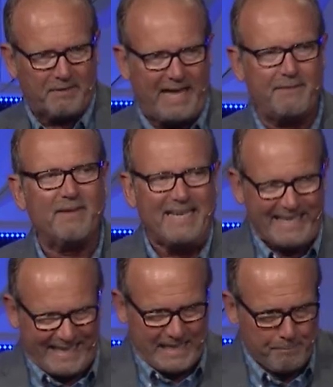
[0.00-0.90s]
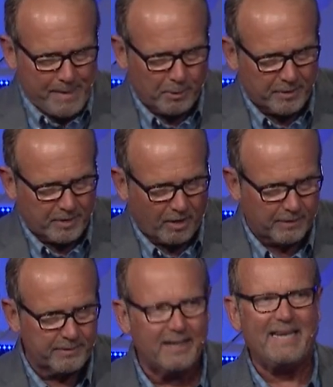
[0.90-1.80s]
of life in the middle of the
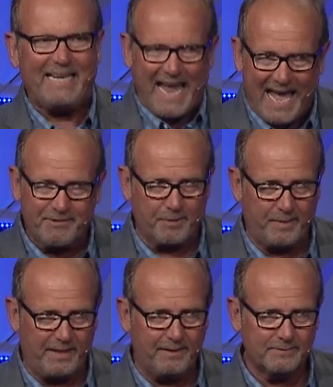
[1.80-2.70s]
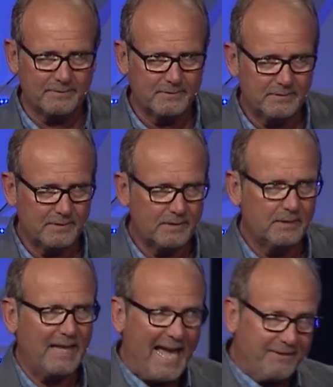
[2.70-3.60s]
garden. It had to be,
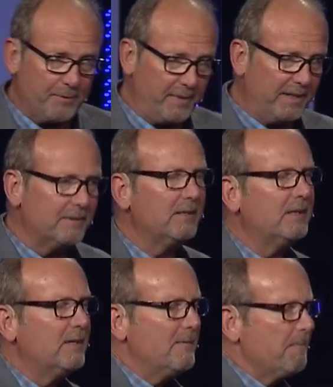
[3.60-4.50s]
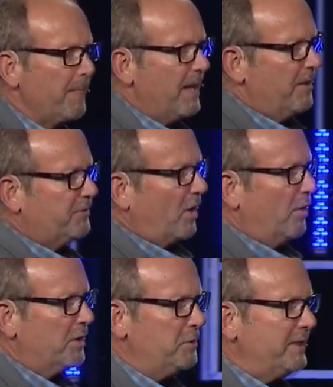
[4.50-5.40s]
had to be.
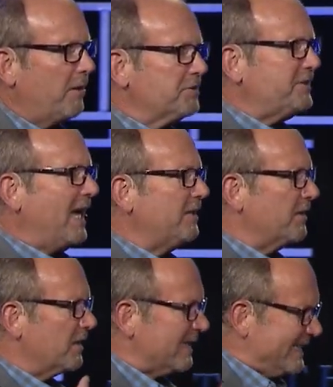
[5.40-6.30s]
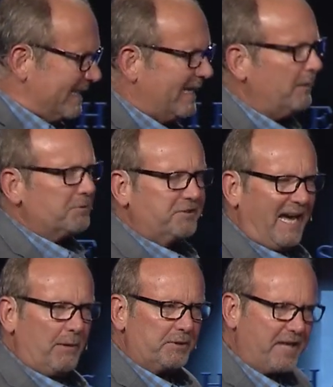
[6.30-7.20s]
So you need to understand the legal
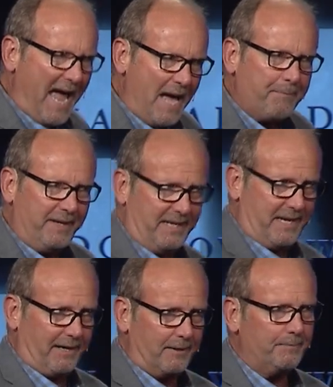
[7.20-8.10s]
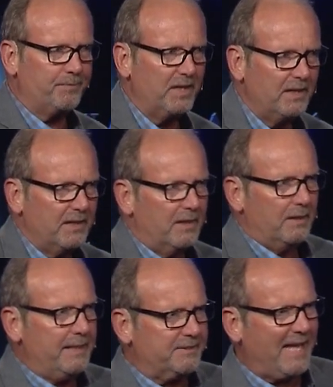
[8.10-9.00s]
side of what's happening here.
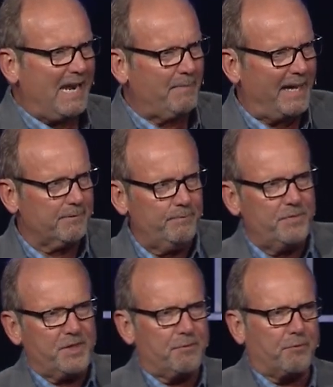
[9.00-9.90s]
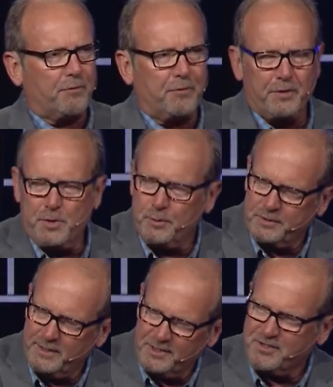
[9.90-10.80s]
It's not about the
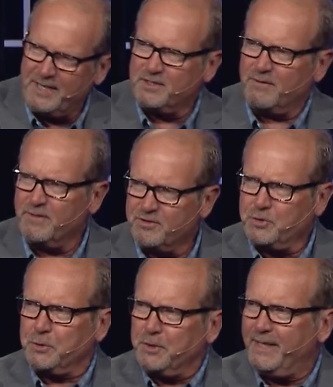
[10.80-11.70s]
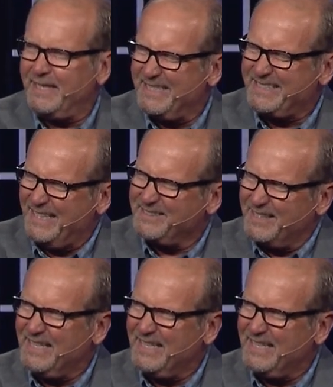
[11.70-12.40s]
fruit in the sense of this tree, in the sense,